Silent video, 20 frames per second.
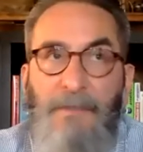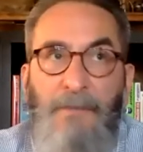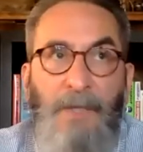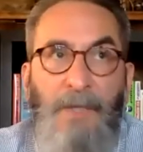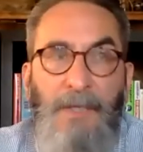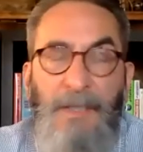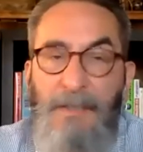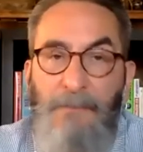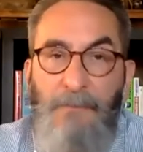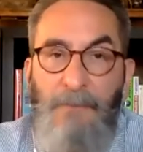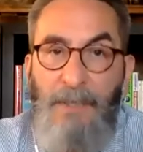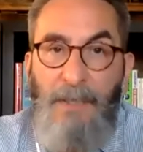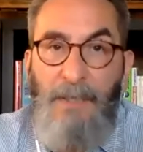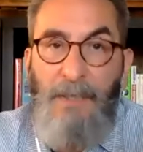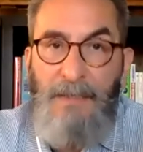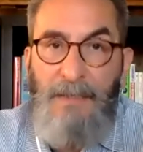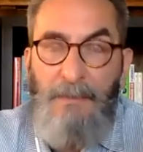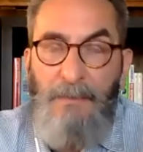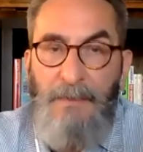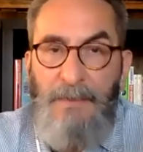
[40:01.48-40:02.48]
of all, I didn't
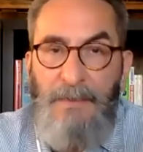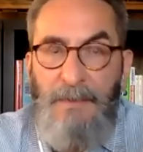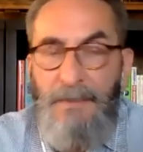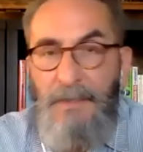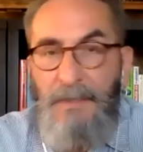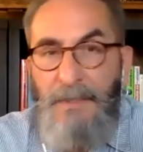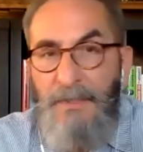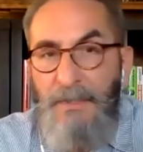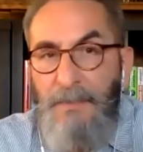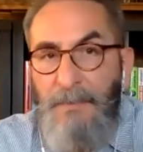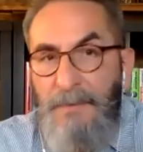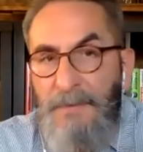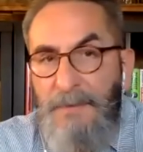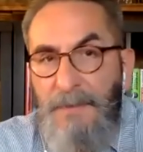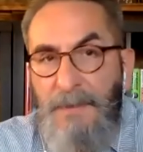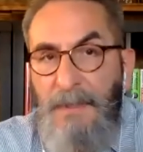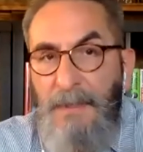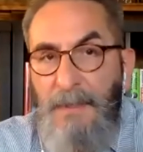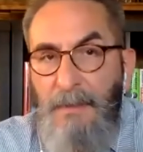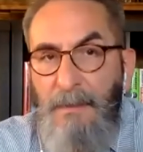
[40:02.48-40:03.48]
realize it was a teachable
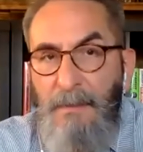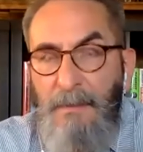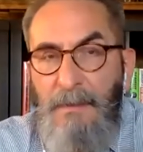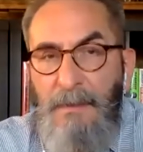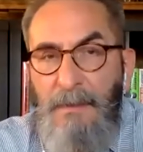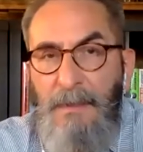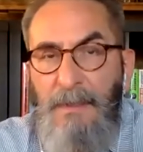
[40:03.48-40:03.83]
skill